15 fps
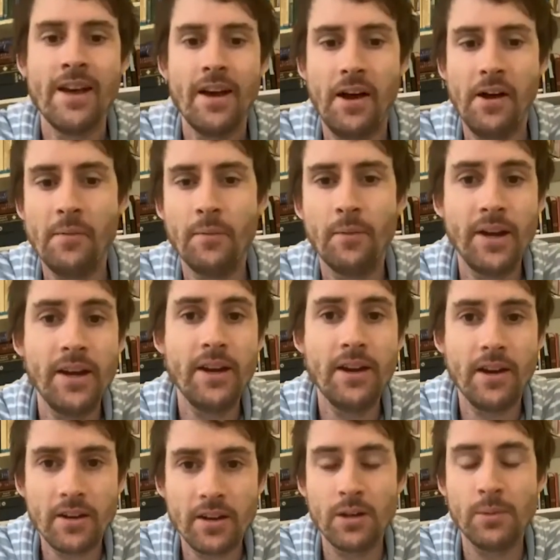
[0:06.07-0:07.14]
Um, we
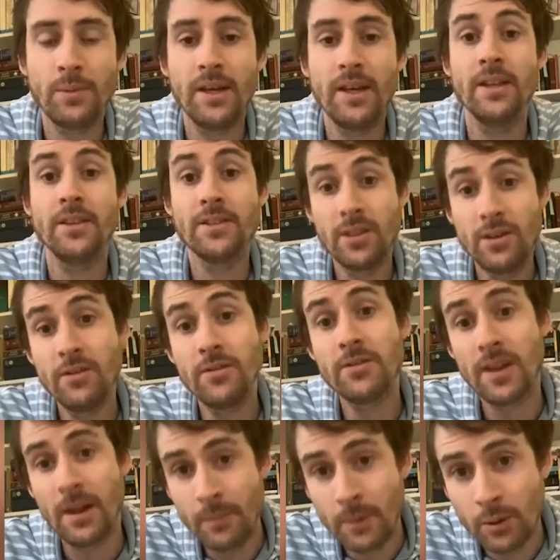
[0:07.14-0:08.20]
are going to be in 2
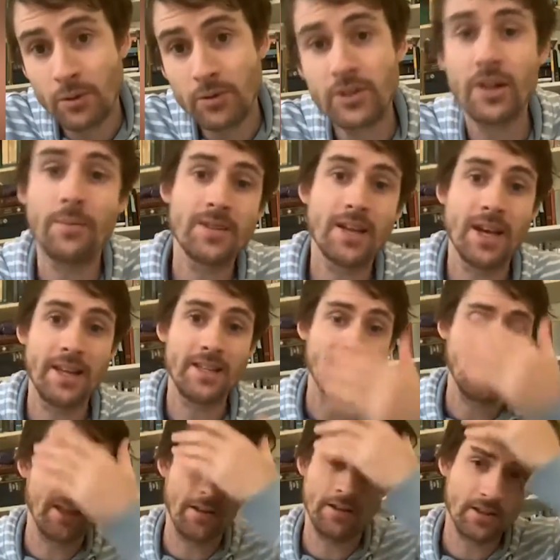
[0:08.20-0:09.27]
Samuel chapter
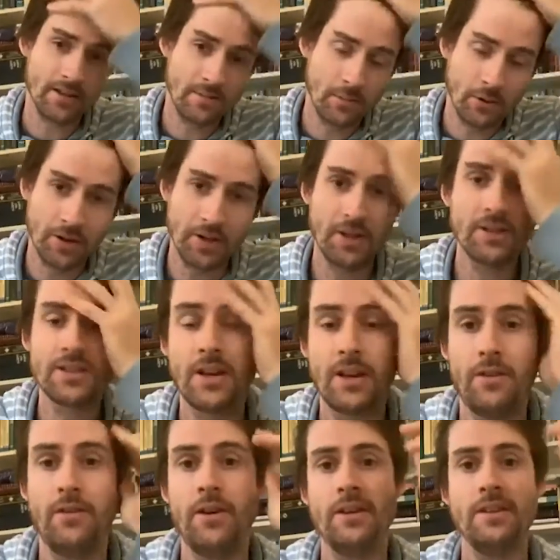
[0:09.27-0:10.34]
18 this morning, so
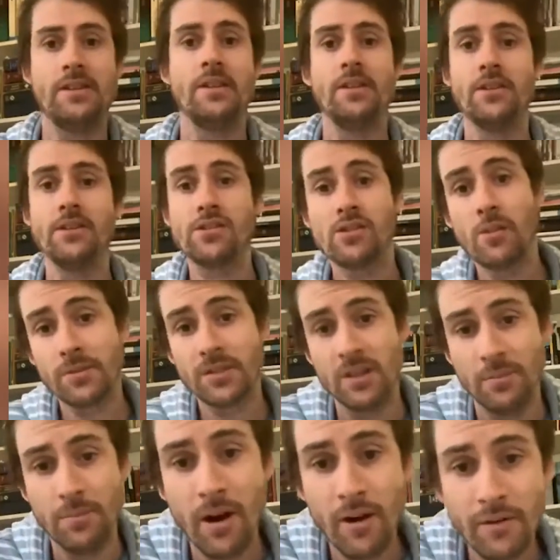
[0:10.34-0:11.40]
it's in the description
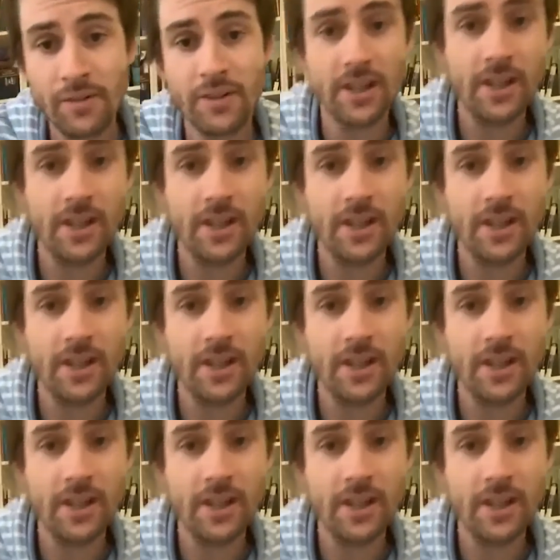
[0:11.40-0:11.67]
above.